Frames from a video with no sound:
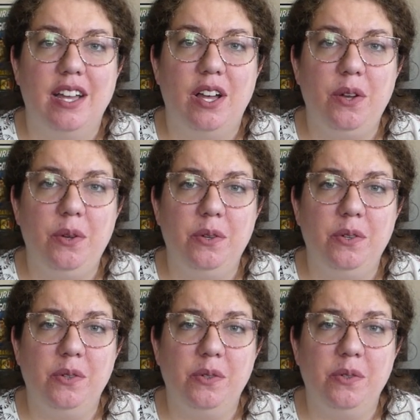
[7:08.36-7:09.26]

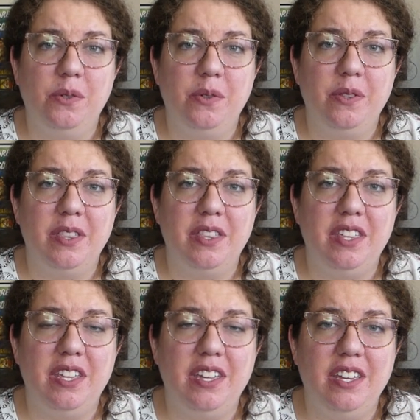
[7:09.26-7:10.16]
Oh,
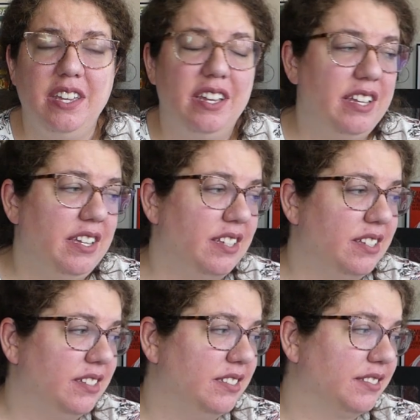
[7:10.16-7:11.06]
the,
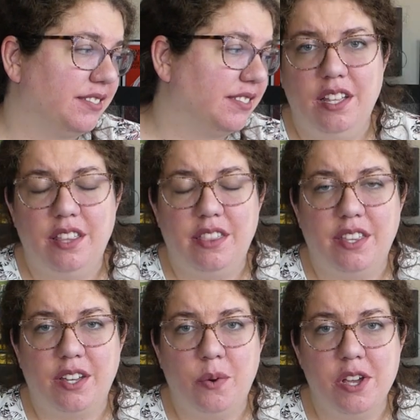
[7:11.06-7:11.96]

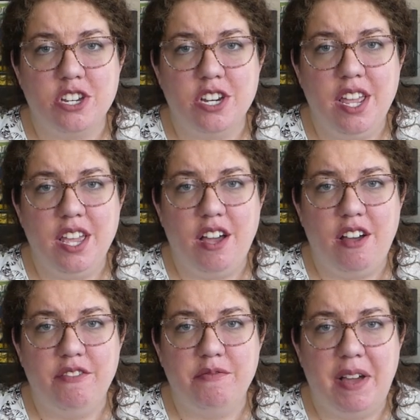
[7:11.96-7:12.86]
the questioning
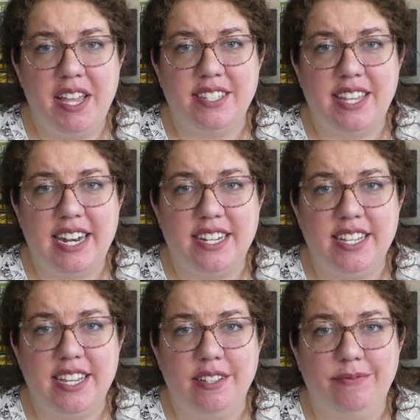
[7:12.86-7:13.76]
of my sanity.